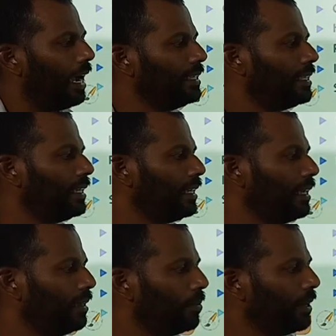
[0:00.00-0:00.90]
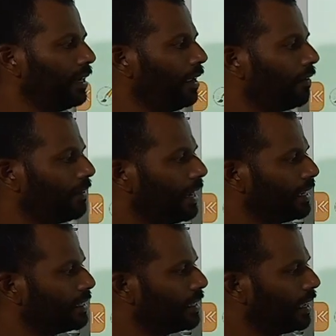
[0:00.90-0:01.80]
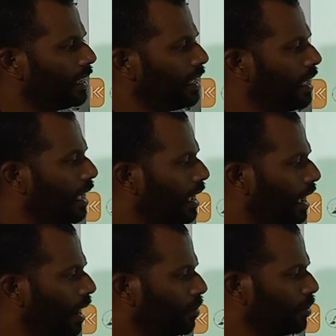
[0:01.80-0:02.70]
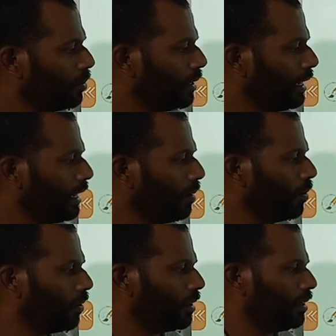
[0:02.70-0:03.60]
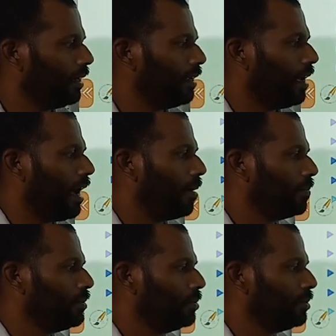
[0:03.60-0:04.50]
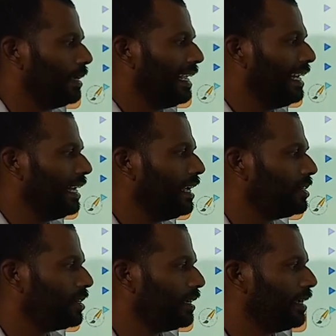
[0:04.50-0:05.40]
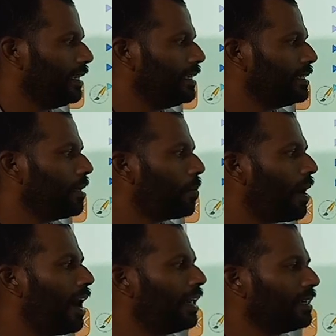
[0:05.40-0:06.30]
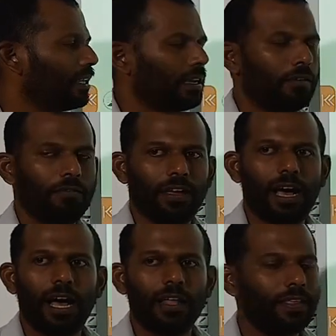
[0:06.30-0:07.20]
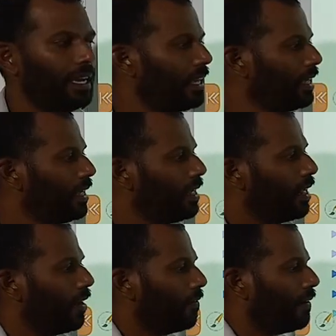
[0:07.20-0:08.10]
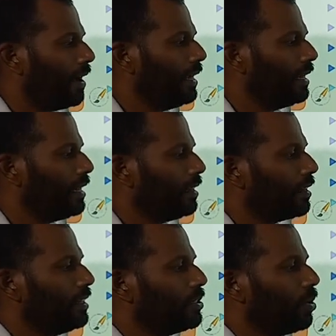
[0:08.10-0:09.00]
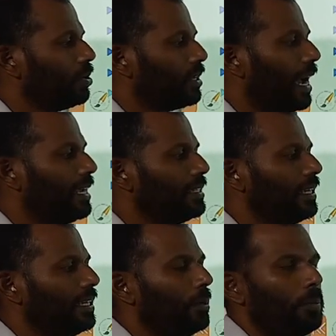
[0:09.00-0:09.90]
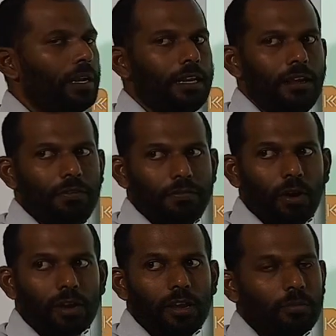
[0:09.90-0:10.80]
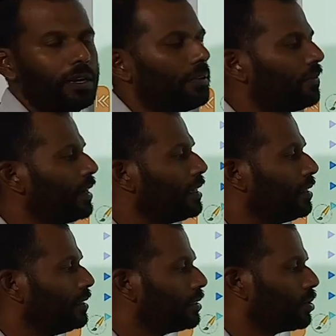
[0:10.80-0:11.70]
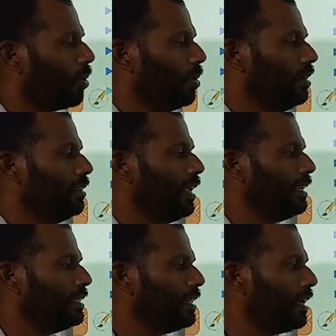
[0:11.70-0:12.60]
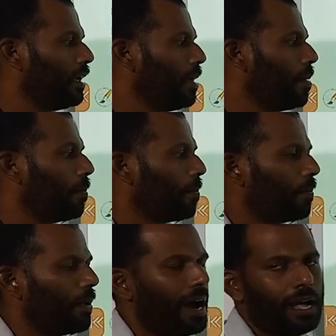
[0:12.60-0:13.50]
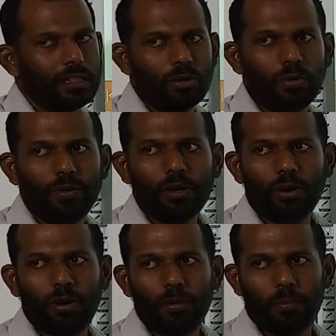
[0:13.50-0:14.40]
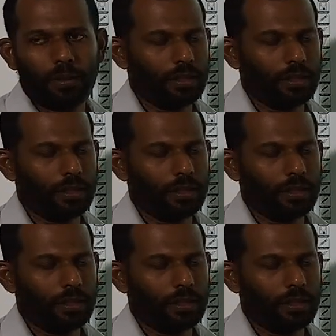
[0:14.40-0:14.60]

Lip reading: /ICT PDF, that is the up to ebook, up to English. It is the path where the final resource ICT PDF document were stored. That is the path, or we call